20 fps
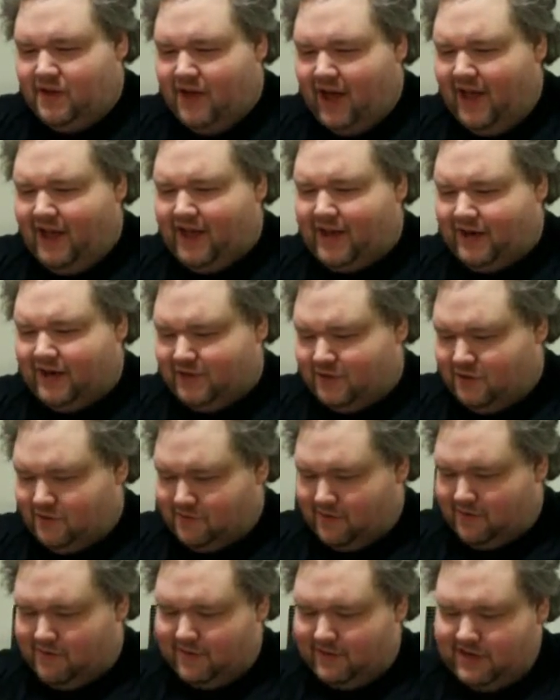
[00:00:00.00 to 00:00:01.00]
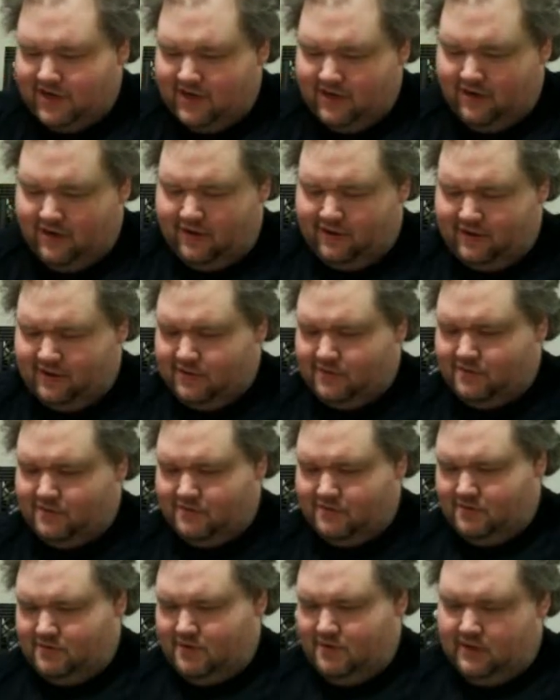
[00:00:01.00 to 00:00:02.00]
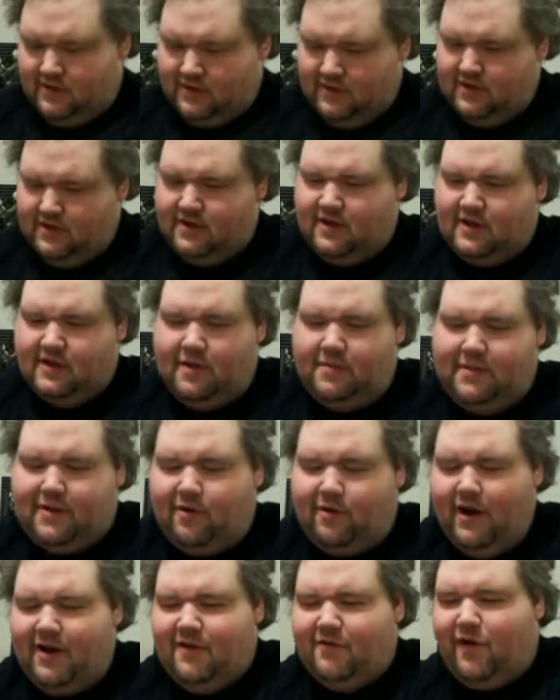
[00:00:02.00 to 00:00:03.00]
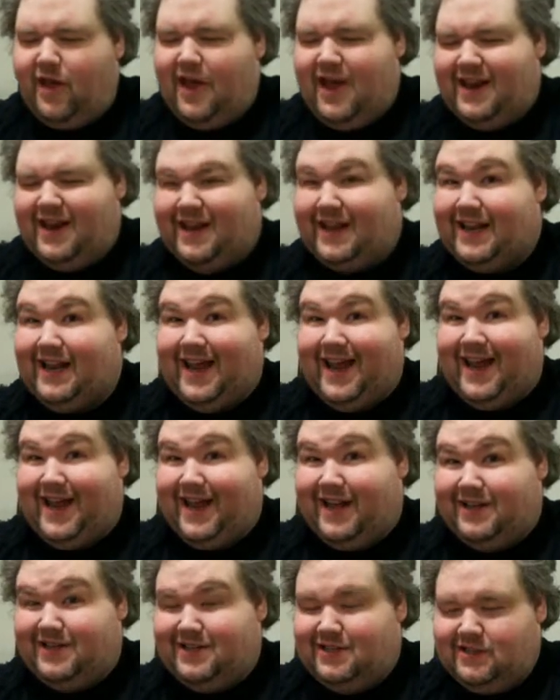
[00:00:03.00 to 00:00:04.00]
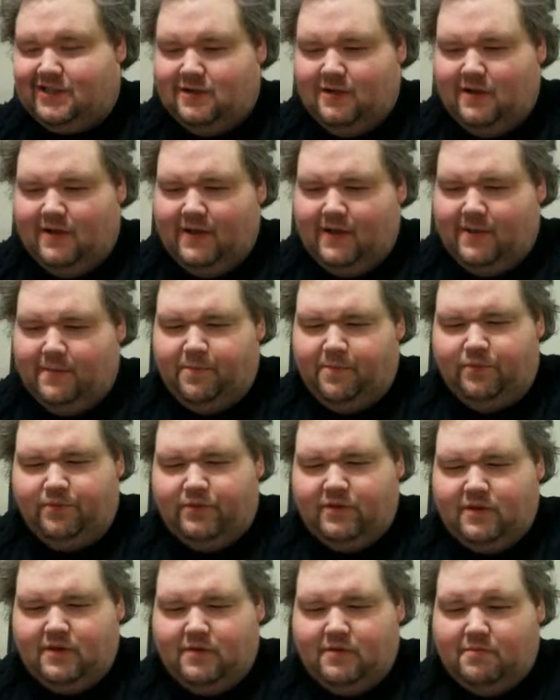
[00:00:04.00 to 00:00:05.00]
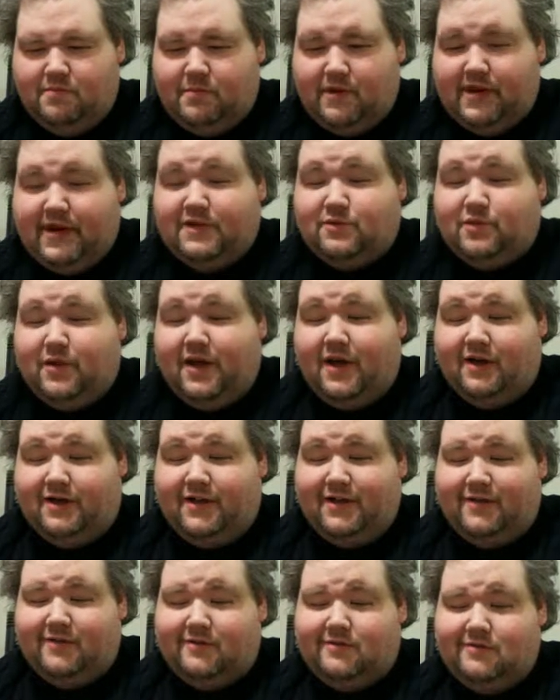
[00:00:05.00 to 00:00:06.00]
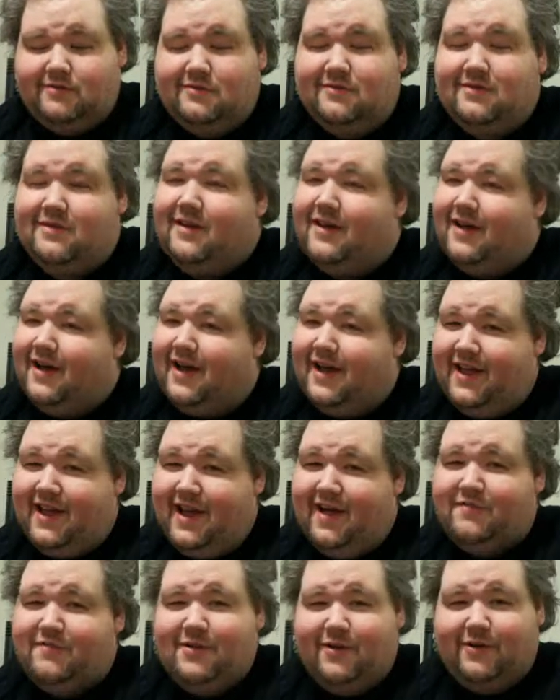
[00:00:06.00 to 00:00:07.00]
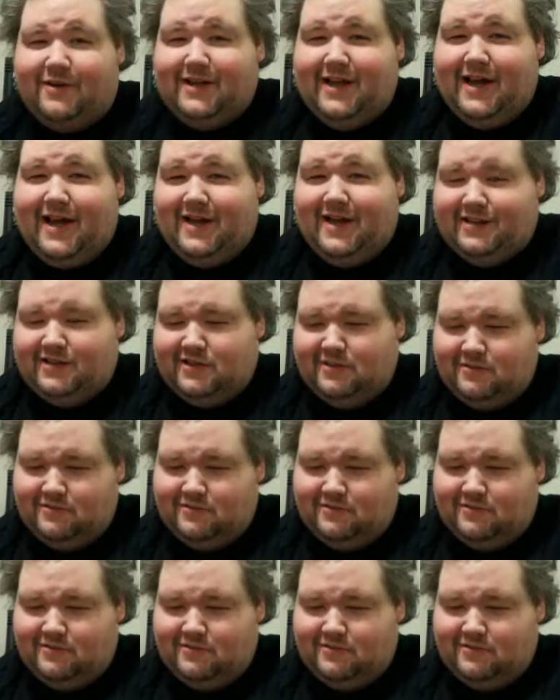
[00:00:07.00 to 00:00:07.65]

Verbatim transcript: I got a super munchkin also. That'd be great if I had a class. But as we all know, I have no class.